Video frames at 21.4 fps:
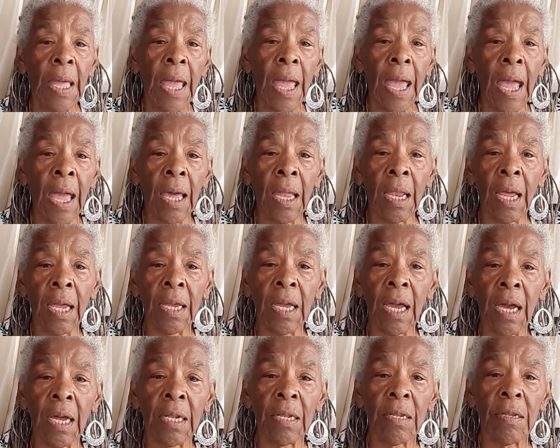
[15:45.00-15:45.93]
And I
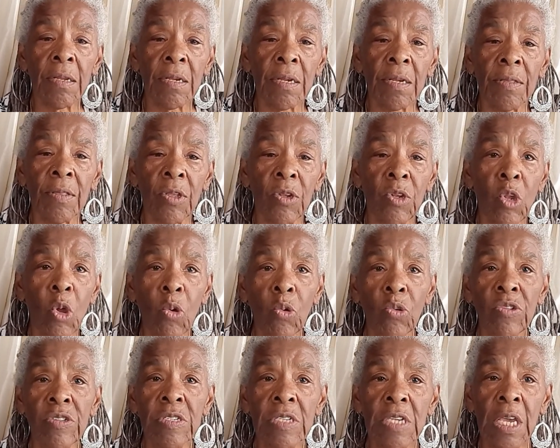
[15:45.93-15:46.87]
got the
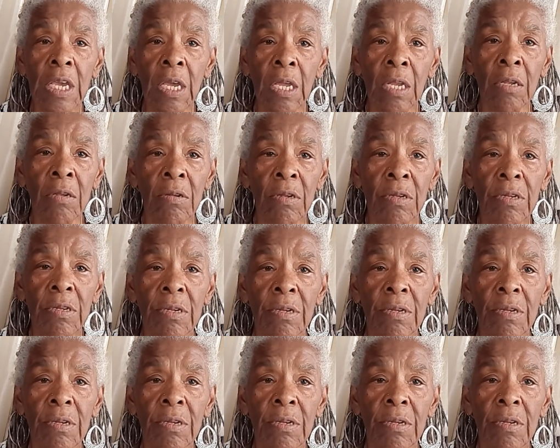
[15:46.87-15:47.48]
no-skid